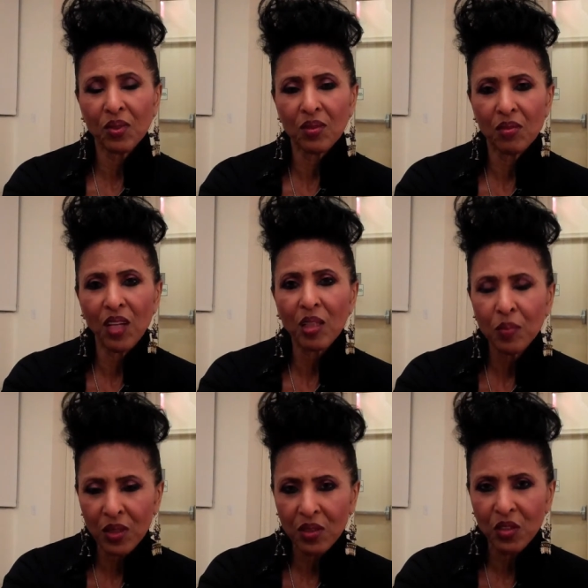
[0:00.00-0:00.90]
know
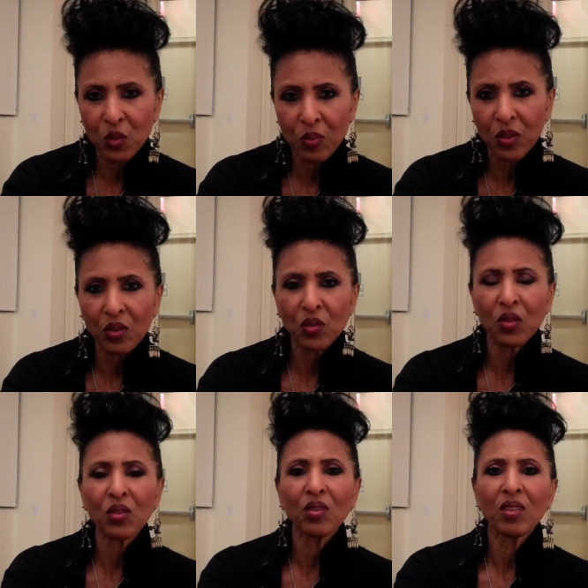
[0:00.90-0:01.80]
developing your
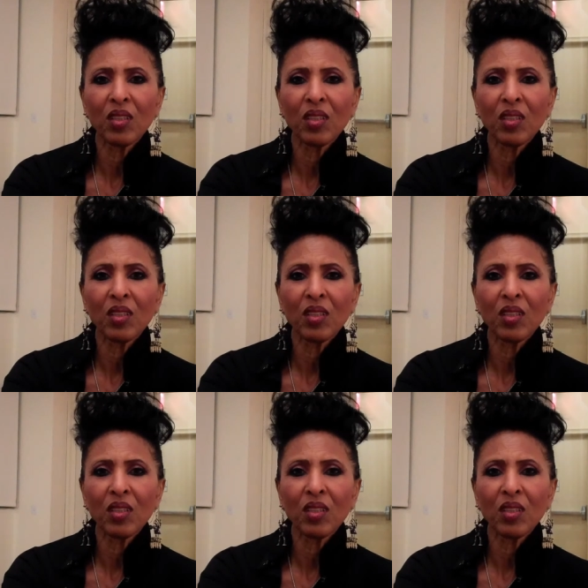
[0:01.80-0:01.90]
spiritual